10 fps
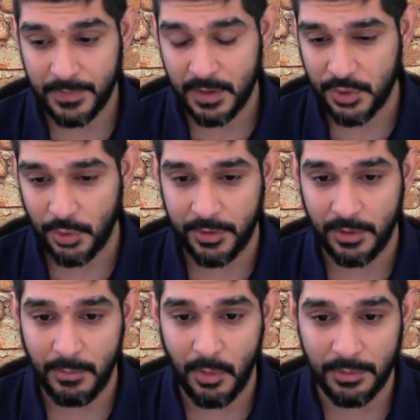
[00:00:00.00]

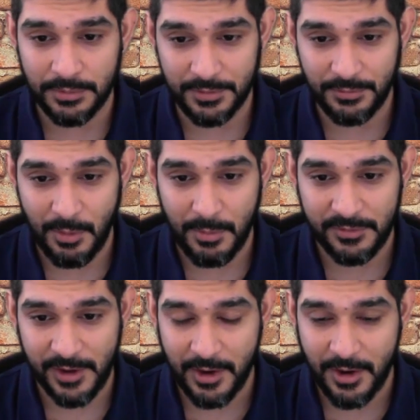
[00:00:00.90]
short-term loans, in the form
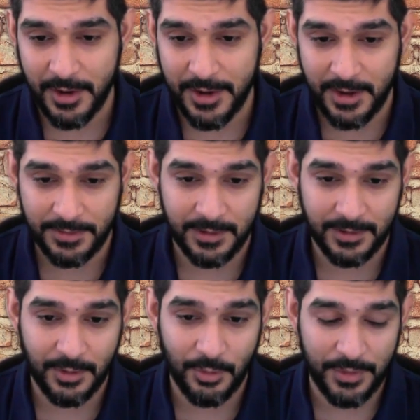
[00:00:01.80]
of credit card debt,
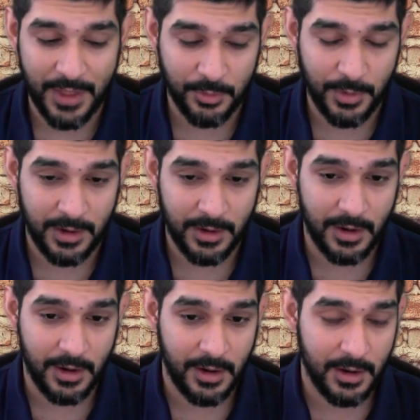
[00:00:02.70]
then go that way,
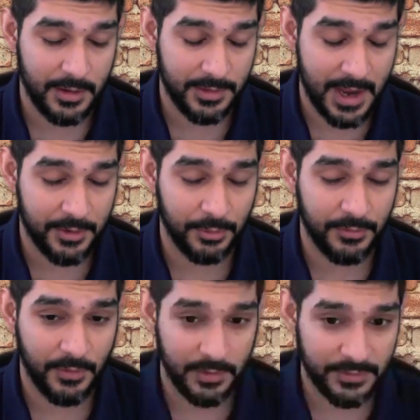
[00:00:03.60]
that route
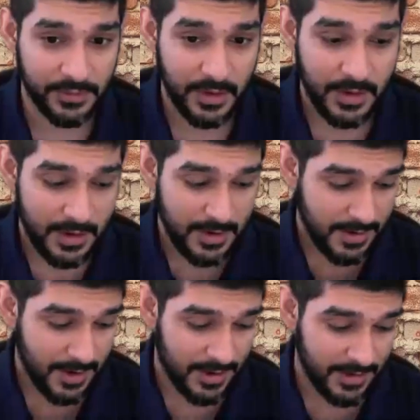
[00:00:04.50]
first.
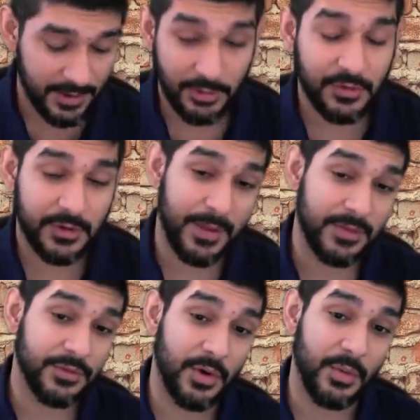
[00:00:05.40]
It also
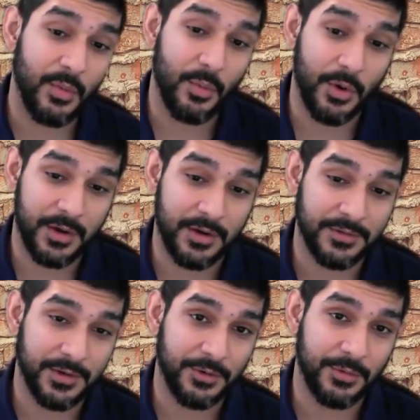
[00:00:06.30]
depends on what it
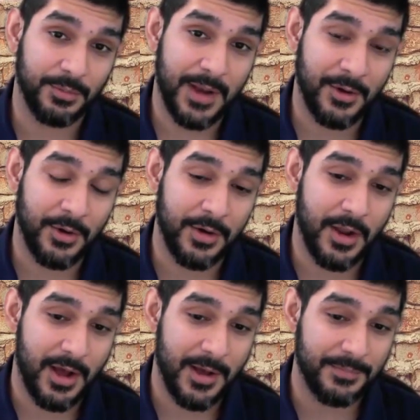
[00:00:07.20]
is that you plan
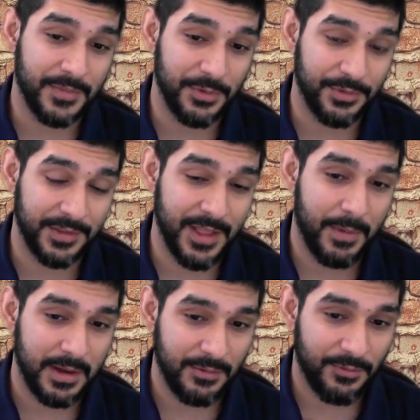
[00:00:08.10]
on using that
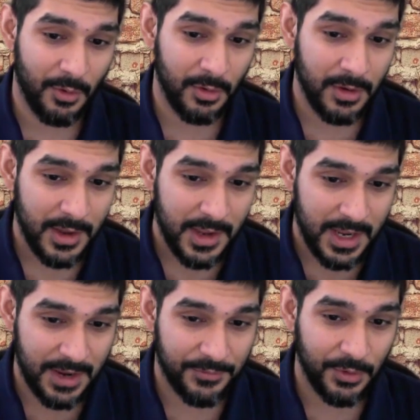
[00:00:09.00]
money for.
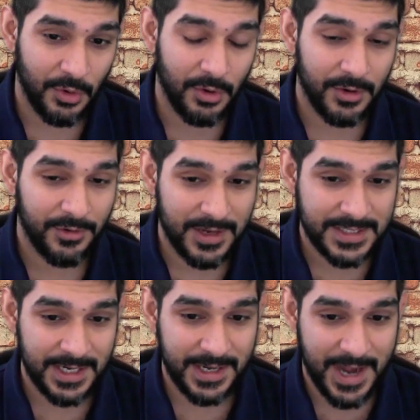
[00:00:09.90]
If you're
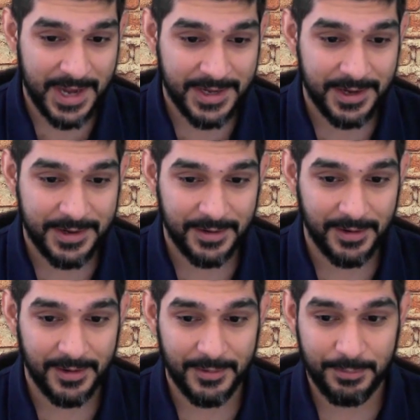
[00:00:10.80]
raising debt
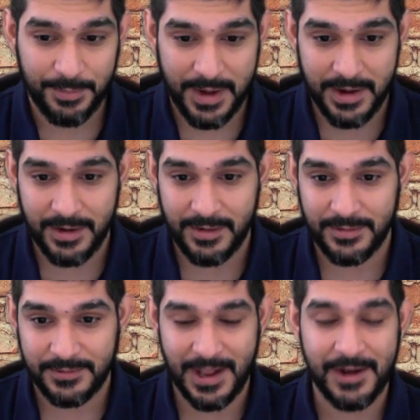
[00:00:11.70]
to pay
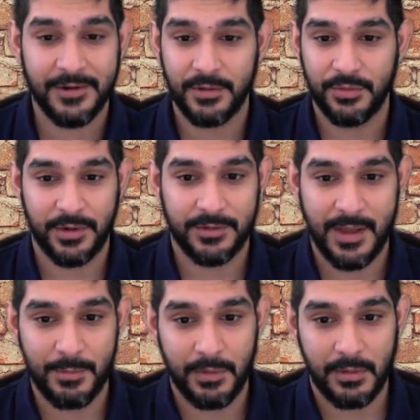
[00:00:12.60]
salaries, for
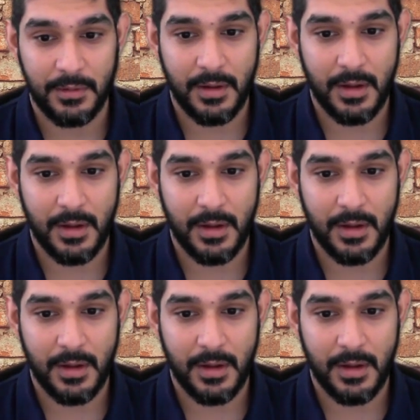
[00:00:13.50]
example,